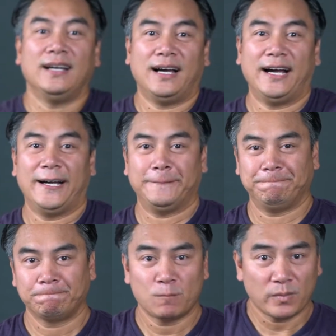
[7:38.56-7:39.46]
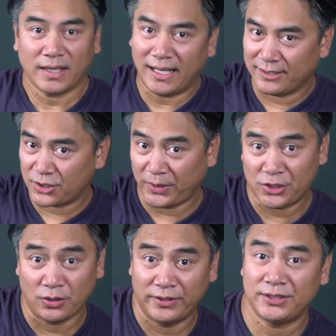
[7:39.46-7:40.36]
I'll
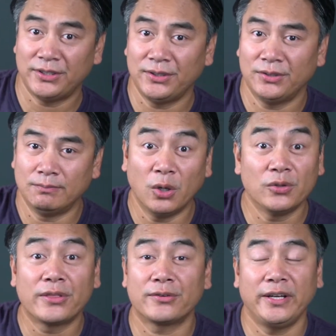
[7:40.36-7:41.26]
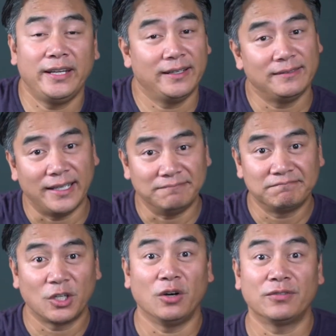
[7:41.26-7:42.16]
switch over to mode 3
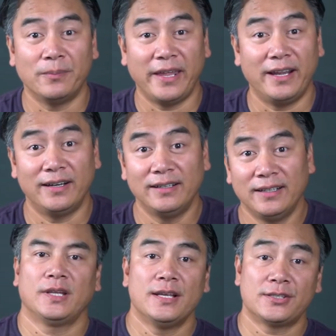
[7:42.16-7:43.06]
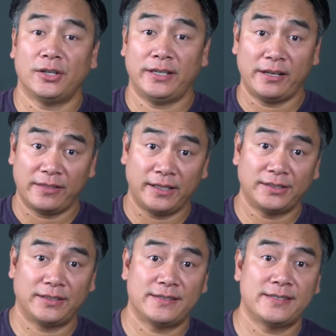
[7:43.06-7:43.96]
and go from there. So another thing
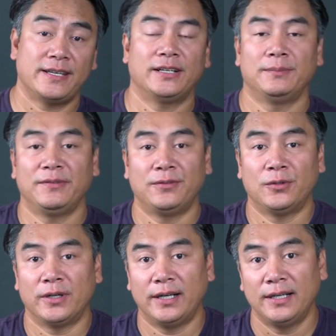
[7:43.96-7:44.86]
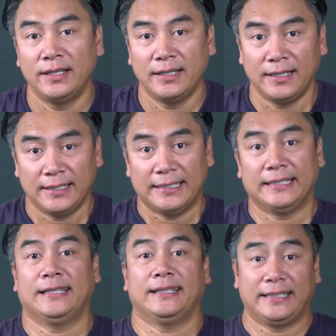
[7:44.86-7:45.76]
to consider before
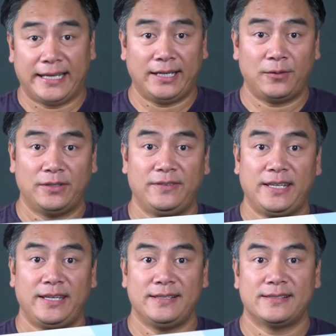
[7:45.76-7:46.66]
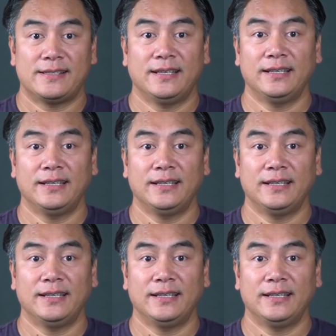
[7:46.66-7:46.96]
getting one of these,